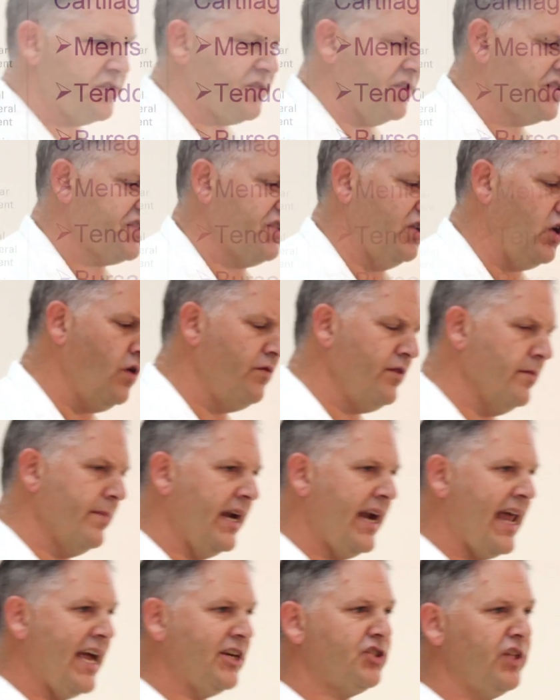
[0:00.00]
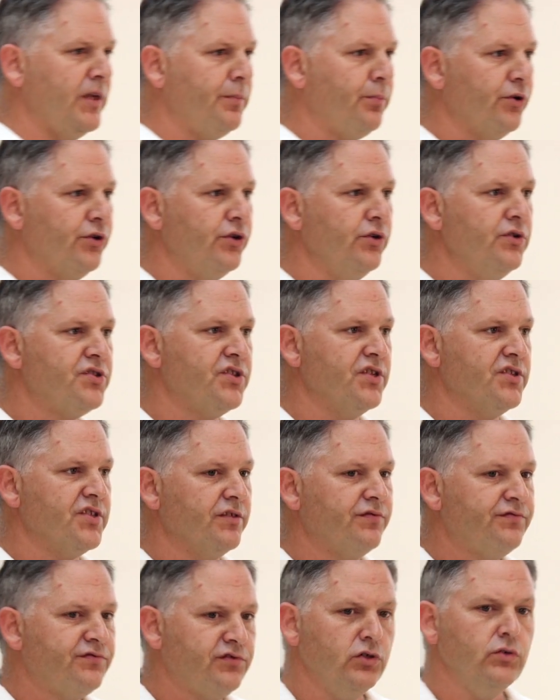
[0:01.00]
the synovium, and it actually produces a
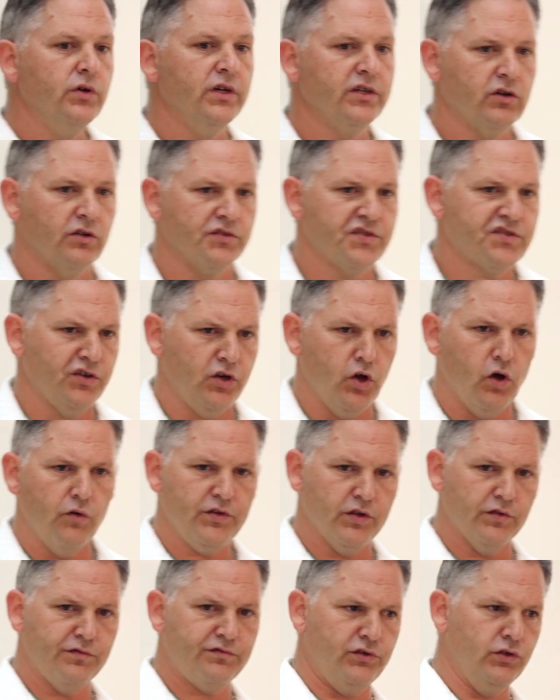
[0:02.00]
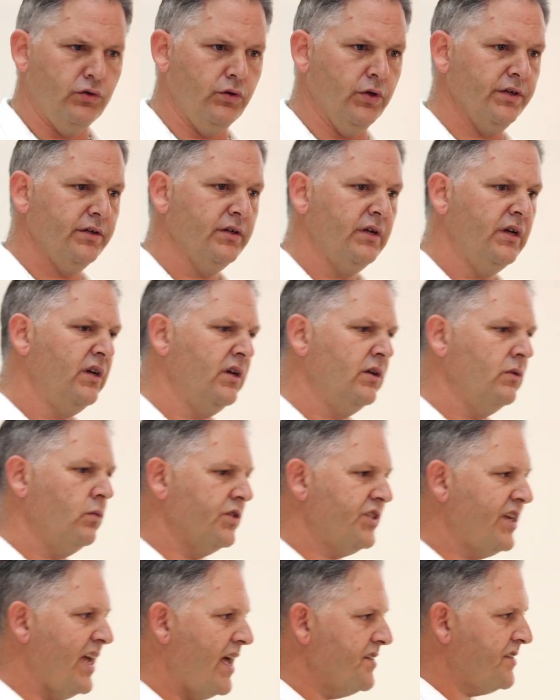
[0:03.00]
fluid called synovial fluid,
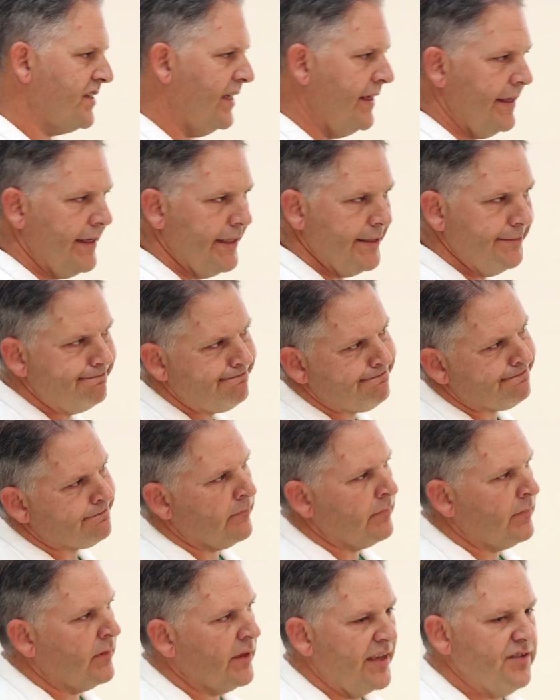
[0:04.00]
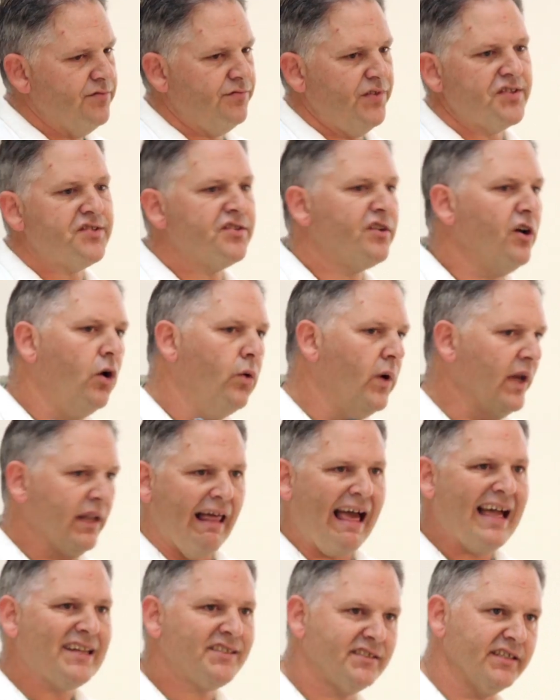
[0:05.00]
which has a
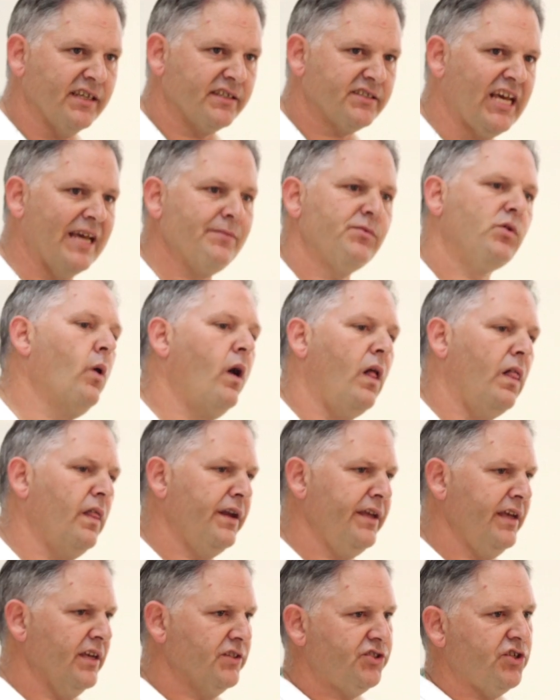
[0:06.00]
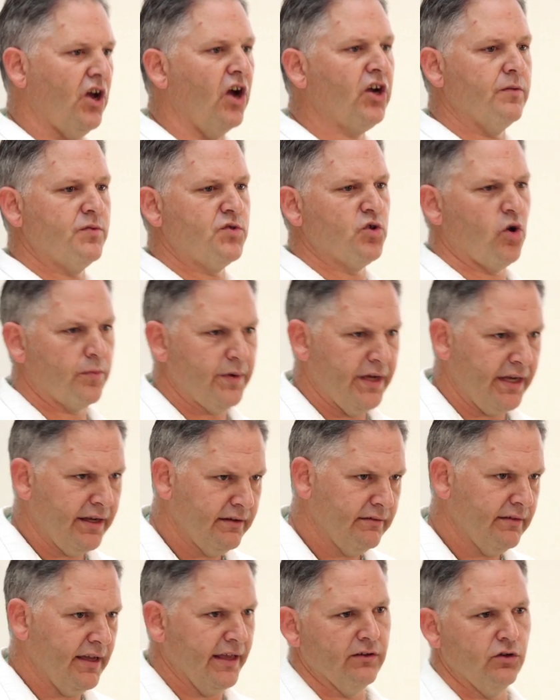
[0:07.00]
viscoelastic type quality, a shock
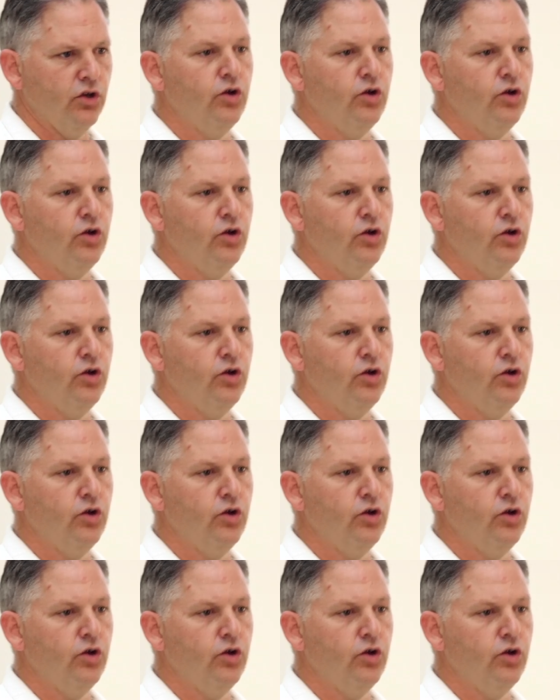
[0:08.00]
absorbing and